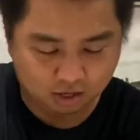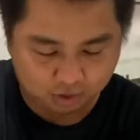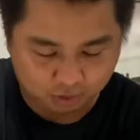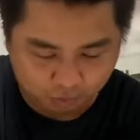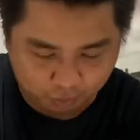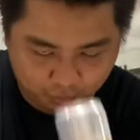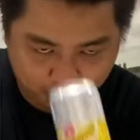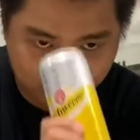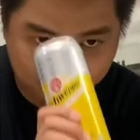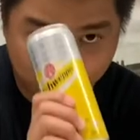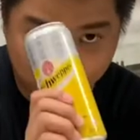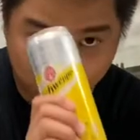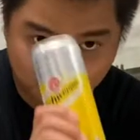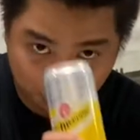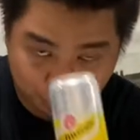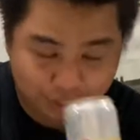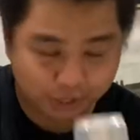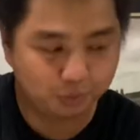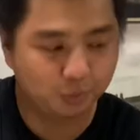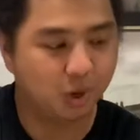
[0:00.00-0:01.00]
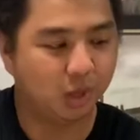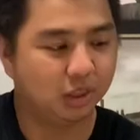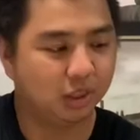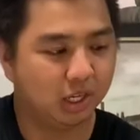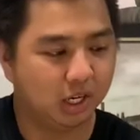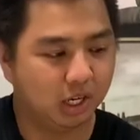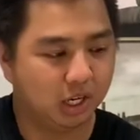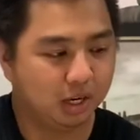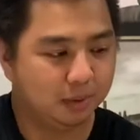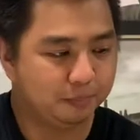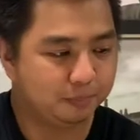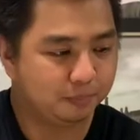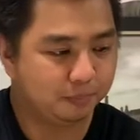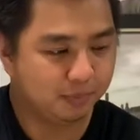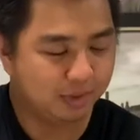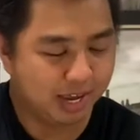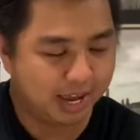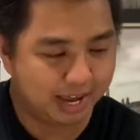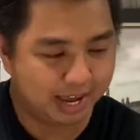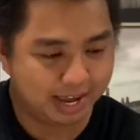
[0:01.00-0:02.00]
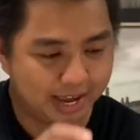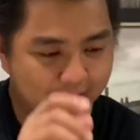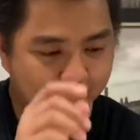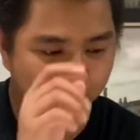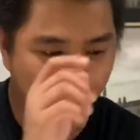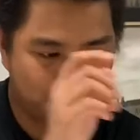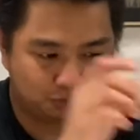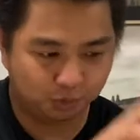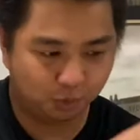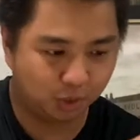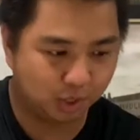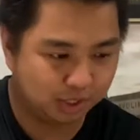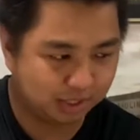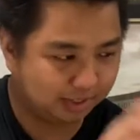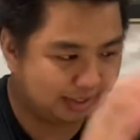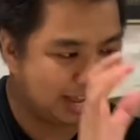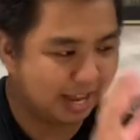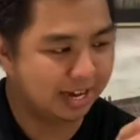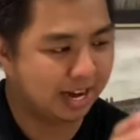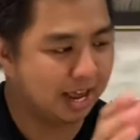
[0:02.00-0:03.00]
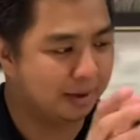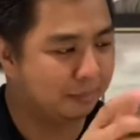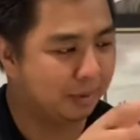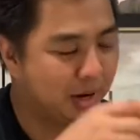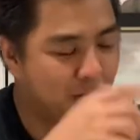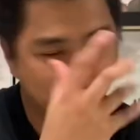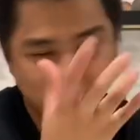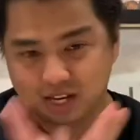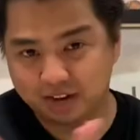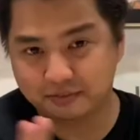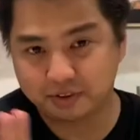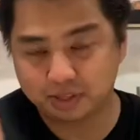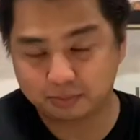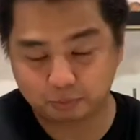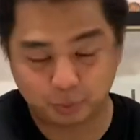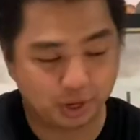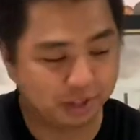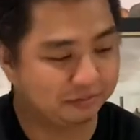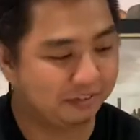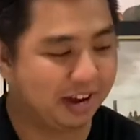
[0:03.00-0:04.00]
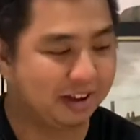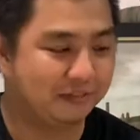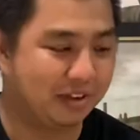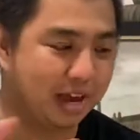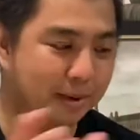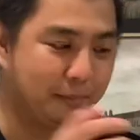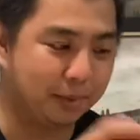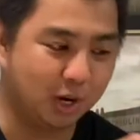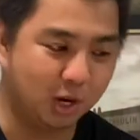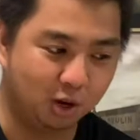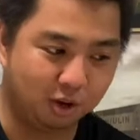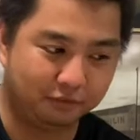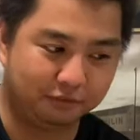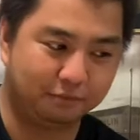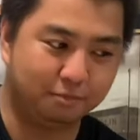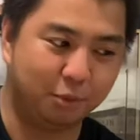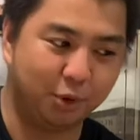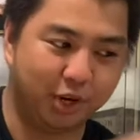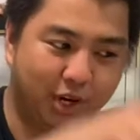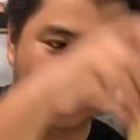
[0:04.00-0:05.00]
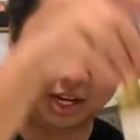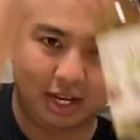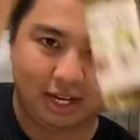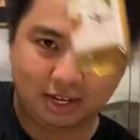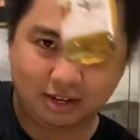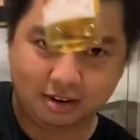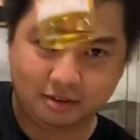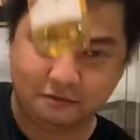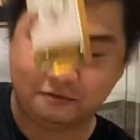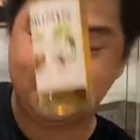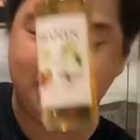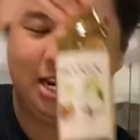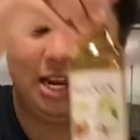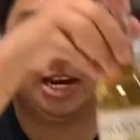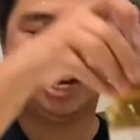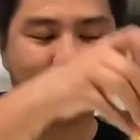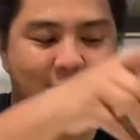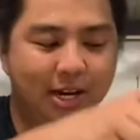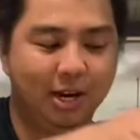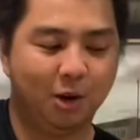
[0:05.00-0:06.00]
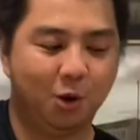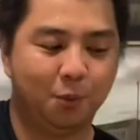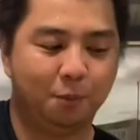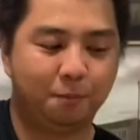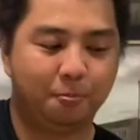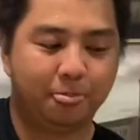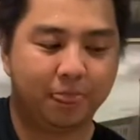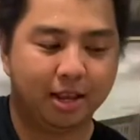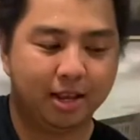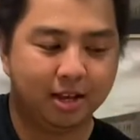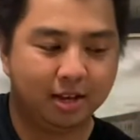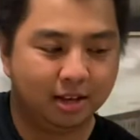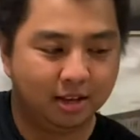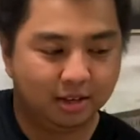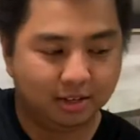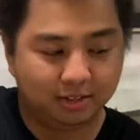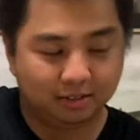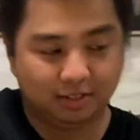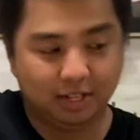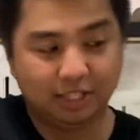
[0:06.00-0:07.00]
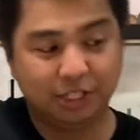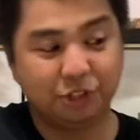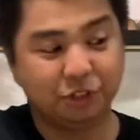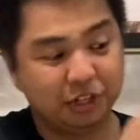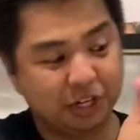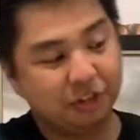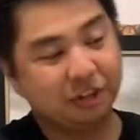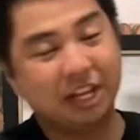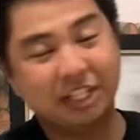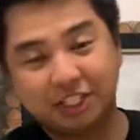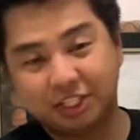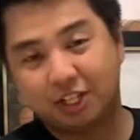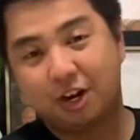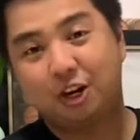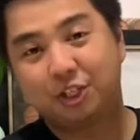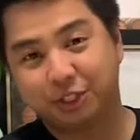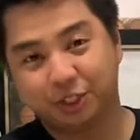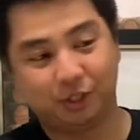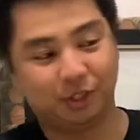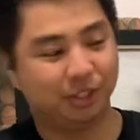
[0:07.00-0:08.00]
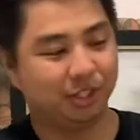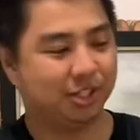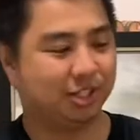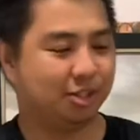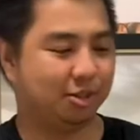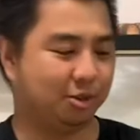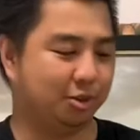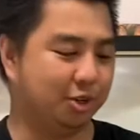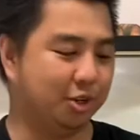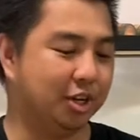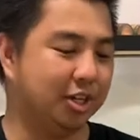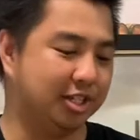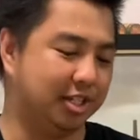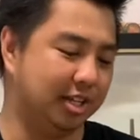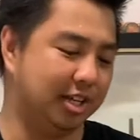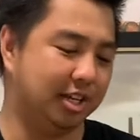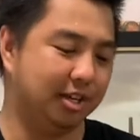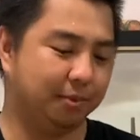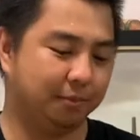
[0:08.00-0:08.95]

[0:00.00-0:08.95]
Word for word: with your tonic water, and of course ten milliliters or seven point five milliliters of Monin vanilla syrup. Dito na yung instructions, so you'll see.